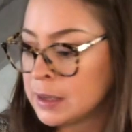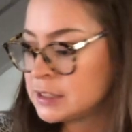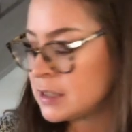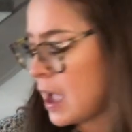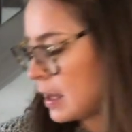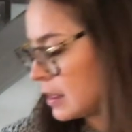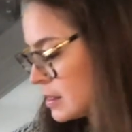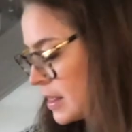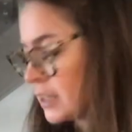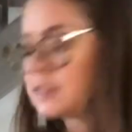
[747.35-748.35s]
So yeah,
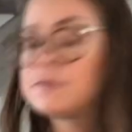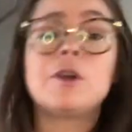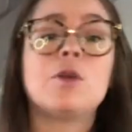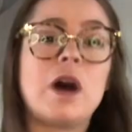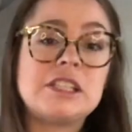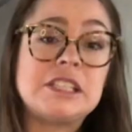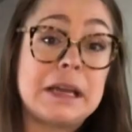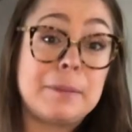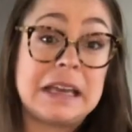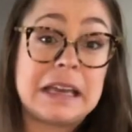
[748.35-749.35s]
thanks for
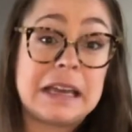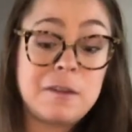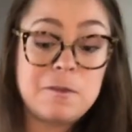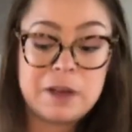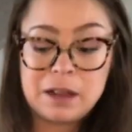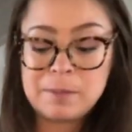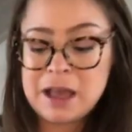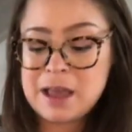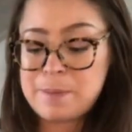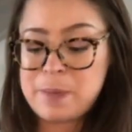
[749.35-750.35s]
watching me fill
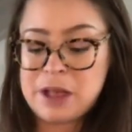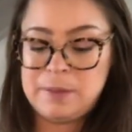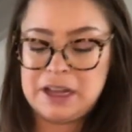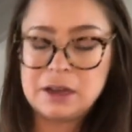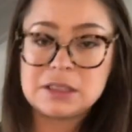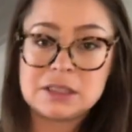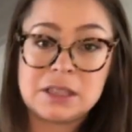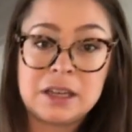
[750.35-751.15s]
my pill box